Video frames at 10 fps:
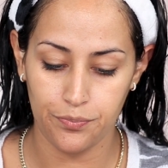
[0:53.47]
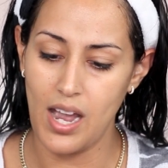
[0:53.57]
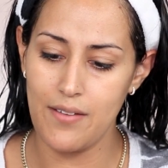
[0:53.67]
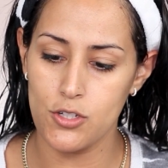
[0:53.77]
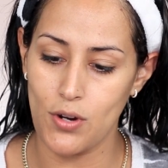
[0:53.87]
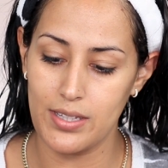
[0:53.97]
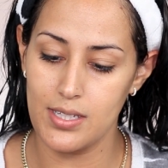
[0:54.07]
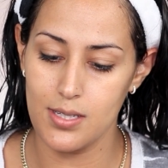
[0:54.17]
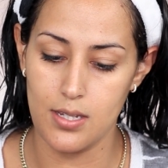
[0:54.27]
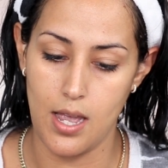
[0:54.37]
I haven't tried
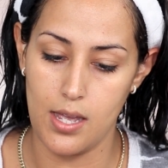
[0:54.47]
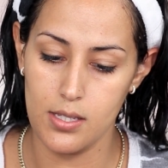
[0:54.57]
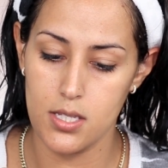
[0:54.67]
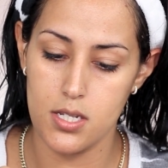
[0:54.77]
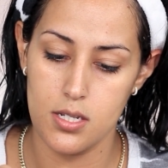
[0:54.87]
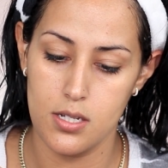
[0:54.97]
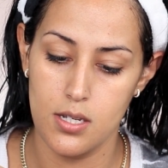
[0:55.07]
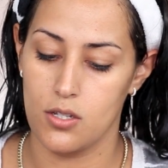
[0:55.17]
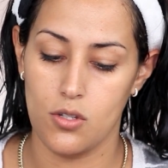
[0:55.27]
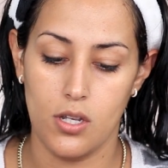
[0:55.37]
this yet.
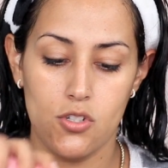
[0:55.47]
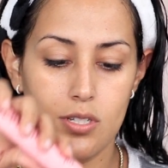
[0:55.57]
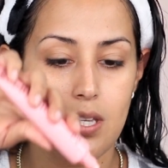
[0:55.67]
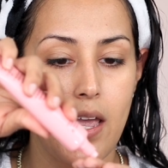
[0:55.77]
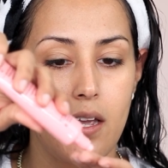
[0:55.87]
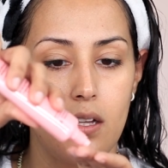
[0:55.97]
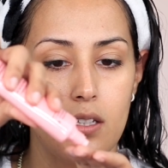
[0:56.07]
So I'll just take a